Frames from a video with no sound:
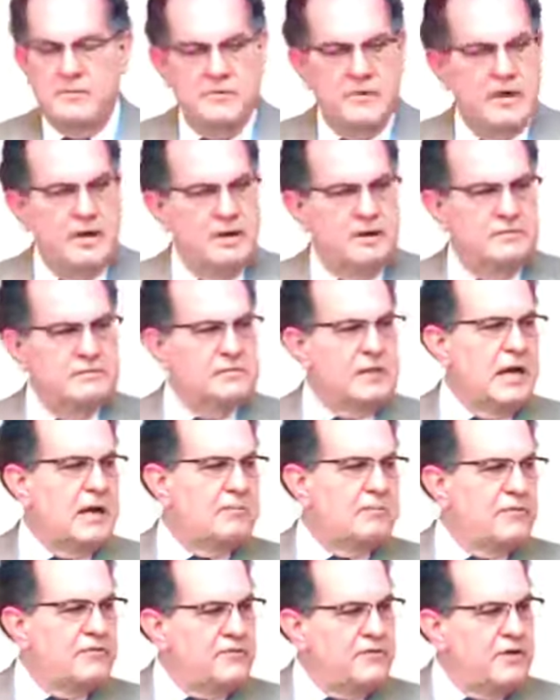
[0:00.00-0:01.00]
Well,
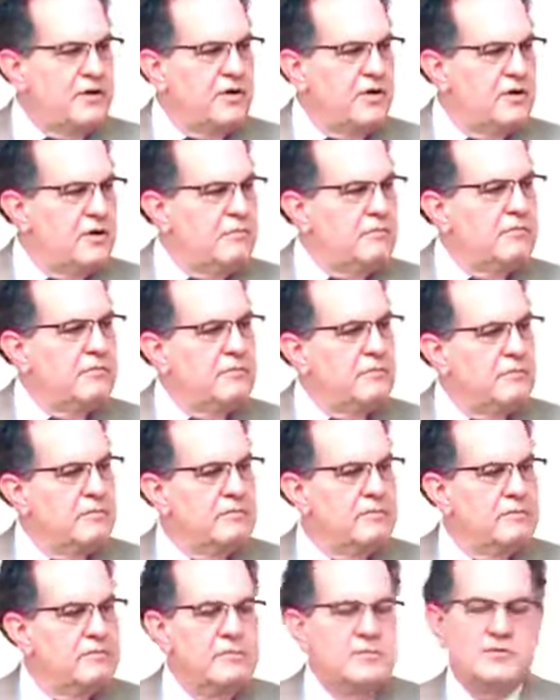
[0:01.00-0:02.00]
I prefer
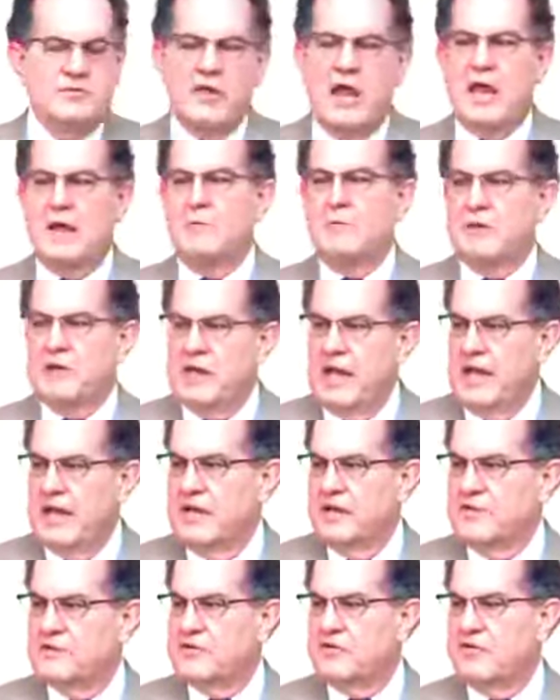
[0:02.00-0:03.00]
steak and
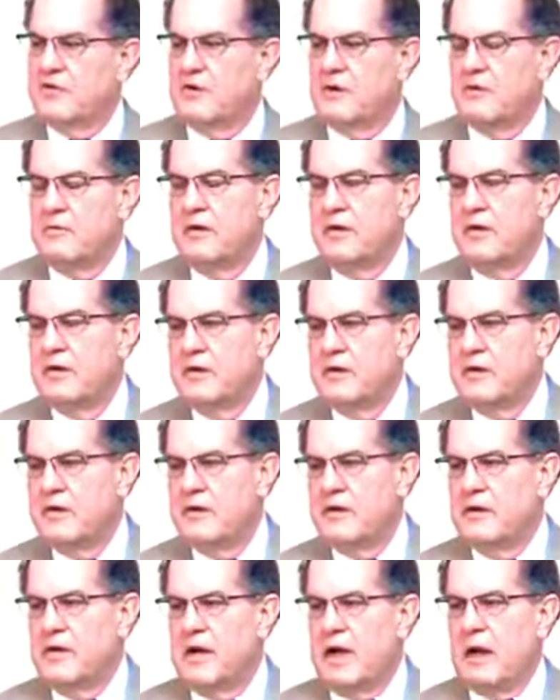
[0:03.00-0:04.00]
potatoes, or
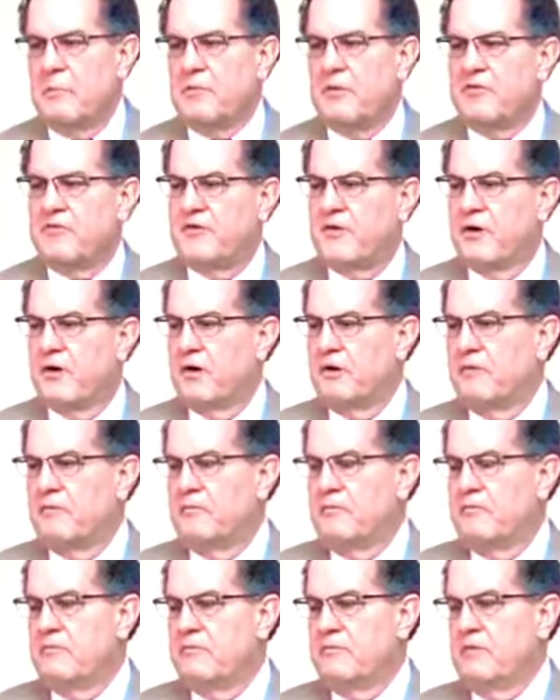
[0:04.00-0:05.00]
I
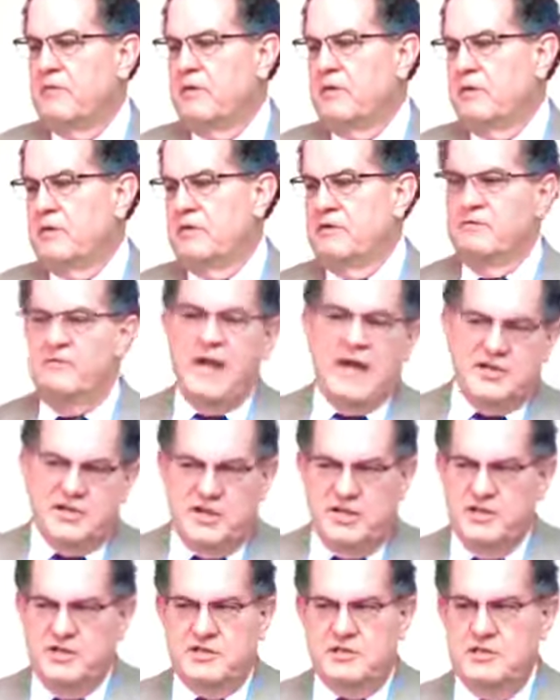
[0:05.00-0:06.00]
prefer
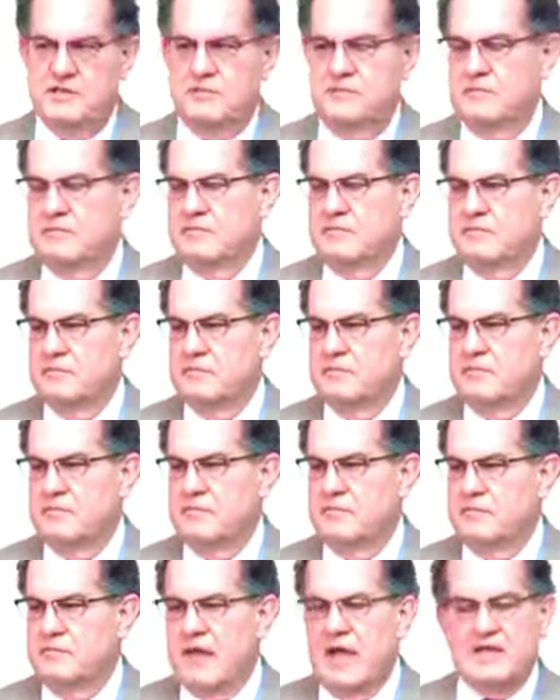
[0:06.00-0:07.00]
veggies.
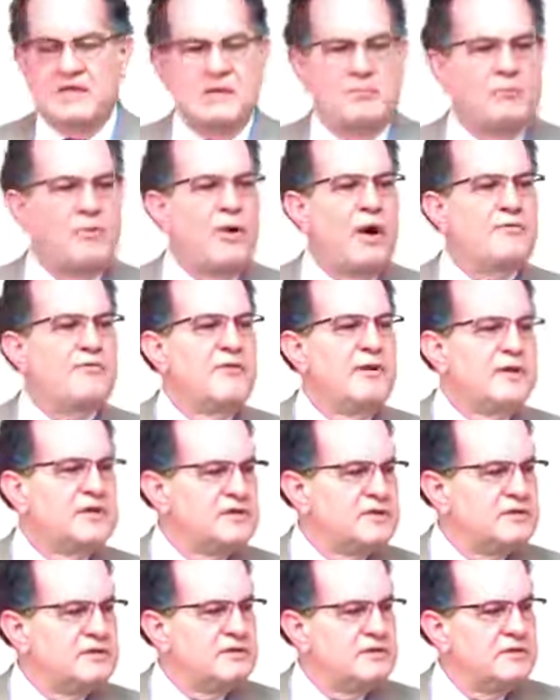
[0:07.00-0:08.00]
That's a
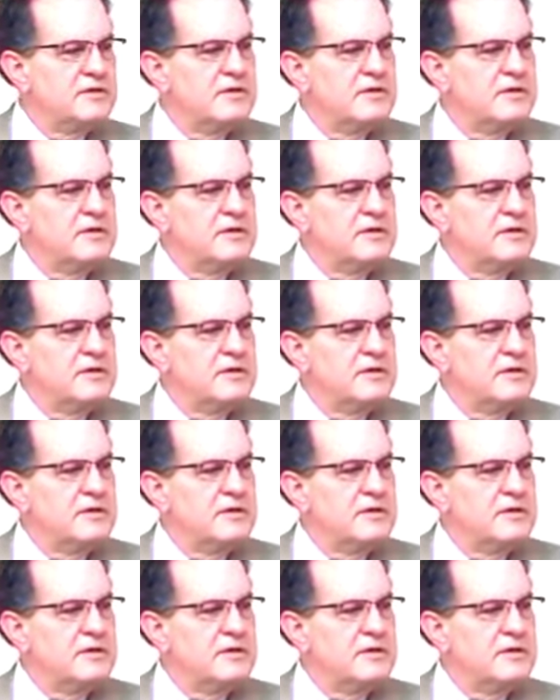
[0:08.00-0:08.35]
preference.